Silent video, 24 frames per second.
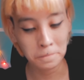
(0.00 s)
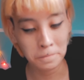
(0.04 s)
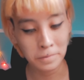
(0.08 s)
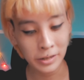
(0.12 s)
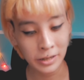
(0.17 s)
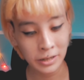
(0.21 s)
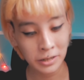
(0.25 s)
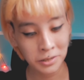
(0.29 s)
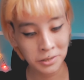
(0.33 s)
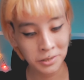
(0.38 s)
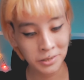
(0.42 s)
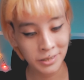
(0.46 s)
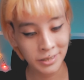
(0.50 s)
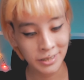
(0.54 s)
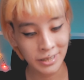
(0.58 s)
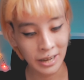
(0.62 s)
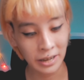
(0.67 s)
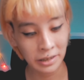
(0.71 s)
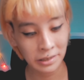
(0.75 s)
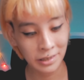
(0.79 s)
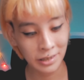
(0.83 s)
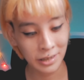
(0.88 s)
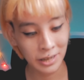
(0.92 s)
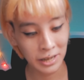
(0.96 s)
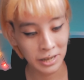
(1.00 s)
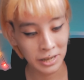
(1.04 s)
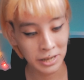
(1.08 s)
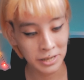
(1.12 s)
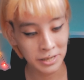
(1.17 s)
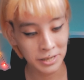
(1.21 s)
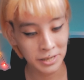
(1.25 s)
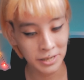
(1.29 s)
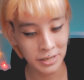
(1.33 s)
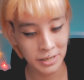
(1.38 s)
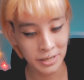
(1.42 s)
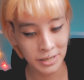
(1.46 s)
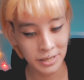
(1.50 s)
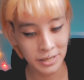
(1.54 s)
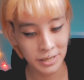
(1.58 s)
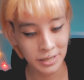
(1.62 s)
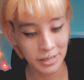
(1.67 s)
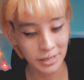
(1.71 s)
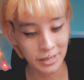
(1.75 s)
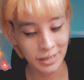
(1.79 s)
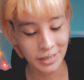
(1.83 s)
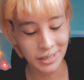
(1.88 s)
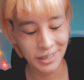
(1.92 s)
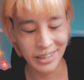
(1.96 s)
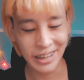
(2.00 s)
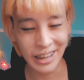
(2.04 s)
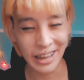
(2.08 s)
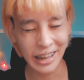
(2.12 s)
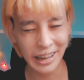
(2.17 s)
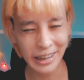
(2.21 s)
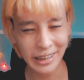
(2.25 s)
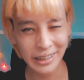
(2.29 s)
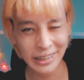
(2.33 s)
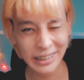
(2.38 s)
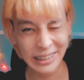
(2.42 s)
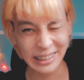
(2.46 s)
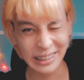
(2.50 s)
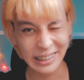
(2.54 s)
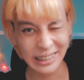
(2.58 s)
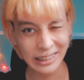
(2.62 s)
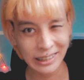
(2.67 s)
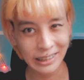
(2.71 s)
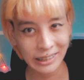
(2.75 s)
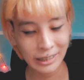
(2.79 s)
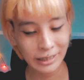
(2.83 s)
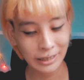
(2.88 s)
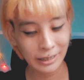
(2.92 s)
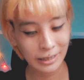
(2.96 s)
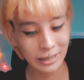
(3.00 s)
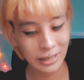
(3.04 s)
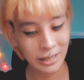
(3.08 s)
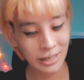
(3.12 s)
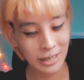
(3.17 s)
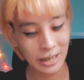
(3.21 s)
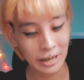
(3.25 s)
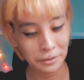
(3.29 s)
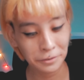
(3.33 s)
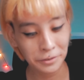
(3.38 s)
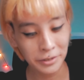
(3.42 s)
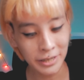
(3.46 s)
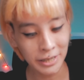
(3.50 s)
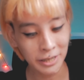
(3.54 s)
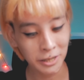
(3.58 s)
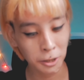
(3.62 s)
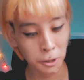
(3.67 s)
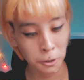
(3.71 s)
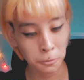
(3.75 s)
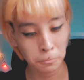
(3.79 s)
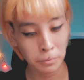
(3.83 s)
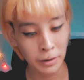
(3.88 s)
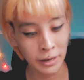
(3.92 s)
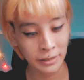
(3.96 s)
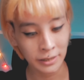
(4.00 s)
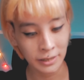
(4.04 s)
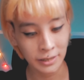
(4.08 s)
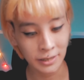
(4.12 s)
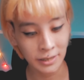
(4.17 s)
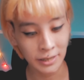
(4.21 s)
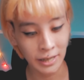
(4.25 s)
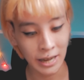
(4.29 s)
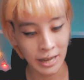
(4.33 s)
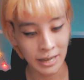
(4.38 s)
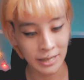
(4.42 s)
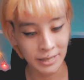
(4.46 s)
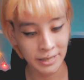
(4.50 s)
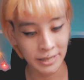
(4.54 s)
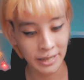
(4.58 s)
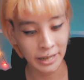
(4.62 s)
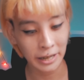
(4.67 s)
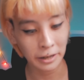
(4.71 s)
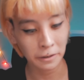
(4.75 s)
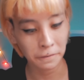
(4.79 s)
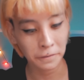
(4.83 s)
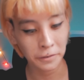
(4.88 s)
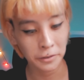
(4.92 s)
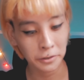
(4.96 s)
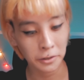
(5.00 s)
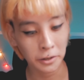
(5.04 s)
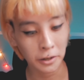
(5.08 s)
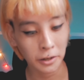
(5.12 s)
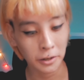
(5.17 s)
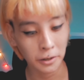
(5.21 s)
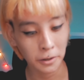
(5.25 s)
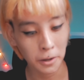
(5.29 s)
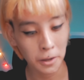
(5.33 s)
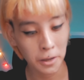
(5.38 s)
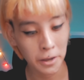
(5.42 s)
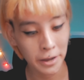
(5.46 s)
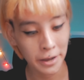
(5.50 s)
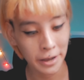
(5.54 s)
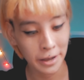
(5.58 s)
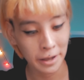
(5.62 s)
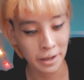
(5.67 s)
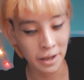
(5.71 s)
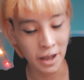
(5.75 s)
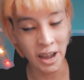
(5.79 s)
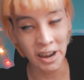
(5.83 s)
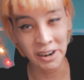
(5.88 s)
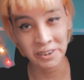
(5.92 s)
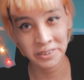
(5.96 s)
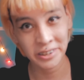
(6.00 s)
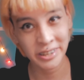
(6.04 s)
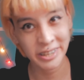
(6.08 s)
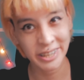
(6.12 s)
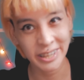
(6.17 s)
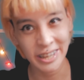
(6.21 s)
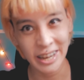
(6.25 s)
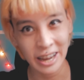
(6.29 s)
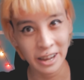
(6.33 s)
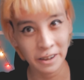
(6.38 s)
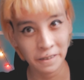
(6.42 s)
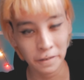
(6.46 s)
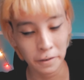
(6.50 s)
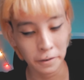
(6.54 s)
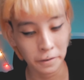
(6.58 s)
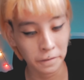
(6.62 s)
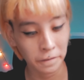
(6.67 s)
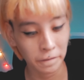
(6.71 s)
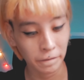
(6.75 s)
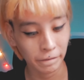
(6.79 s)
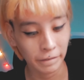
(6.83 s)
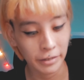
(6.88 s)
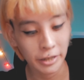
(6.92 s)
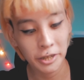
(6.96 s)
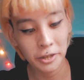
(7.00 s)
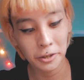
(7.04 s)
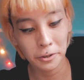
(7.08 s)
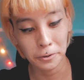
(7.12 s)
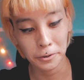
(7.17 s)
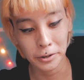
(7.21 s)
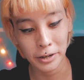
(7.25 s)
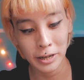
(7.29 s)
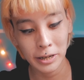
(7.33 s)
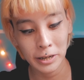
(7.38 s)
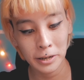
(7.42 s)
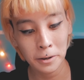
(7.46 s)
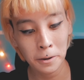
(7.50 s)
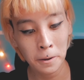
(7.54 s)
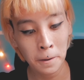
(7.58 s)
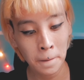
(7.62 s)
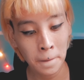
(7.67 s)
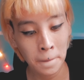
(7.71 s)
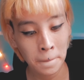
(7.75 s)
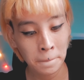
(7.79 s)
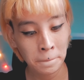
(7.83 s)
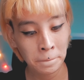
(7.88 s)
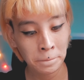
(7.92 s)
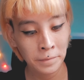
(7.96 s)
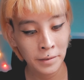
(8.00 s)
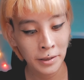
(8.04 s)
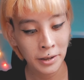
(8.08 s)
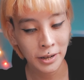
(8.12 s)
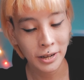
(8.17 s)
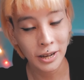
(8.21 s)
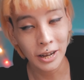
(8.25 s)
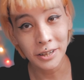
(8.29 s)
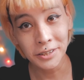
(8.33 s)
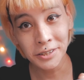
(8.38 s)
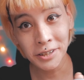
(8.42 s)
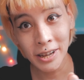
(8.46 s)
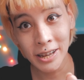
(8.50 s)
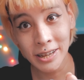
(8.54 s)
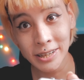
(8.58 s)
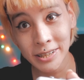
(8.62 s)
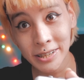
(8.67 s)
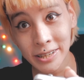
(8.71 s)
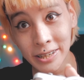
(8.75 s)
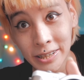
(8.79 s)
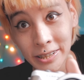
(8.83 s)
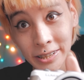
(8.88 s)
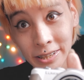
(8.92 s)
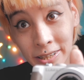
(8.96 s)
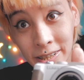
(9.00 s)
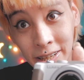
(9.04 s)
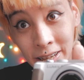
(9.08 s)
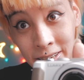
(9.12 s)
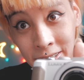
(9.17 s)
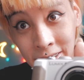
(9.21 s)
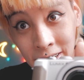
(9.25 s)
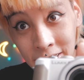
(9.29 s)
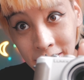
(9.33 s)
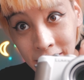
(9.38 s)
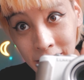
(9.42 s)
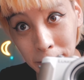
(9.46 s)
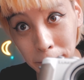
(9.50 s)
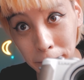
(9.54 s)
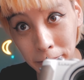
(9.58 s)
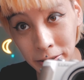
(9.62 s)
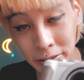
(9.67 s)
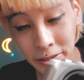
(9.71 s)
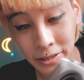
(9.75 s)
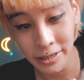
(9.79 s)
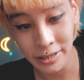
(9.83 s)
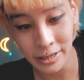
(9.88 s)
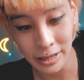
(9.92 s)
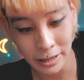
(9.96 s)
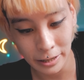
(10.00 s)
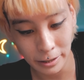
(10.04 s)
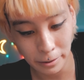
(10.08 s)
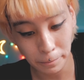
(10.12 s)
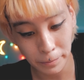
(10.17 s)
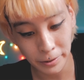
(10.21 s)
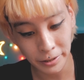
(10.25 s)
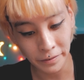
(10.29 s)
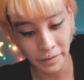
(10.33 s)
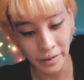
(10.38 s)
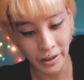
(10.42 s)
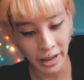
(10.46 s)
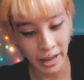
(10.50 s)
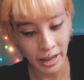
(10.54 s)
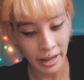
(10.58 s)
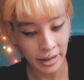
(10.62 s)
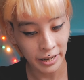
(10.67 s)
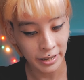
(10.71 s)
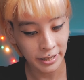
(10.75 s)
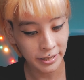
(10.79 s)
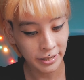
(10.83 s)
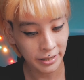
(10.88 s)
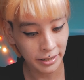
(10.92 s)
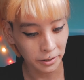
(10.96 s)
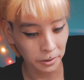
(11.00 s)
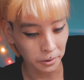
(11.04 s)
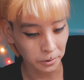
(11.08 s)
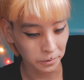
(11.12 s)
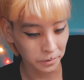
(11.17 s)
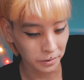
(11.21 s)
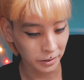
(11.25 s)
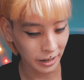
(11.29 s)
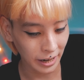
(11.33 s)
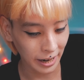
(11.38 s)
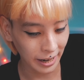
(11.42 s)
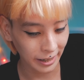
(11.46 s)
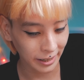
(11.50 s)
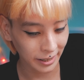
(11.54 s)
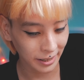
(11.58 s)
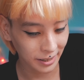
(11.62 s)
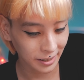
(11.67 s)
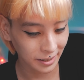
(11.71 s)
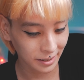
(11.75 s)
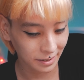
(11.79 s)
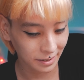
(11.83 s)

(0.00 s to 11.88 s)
Because I think I really suspect this thing has like a few hours left of screen. Also has like the lens has a little bit of haze of like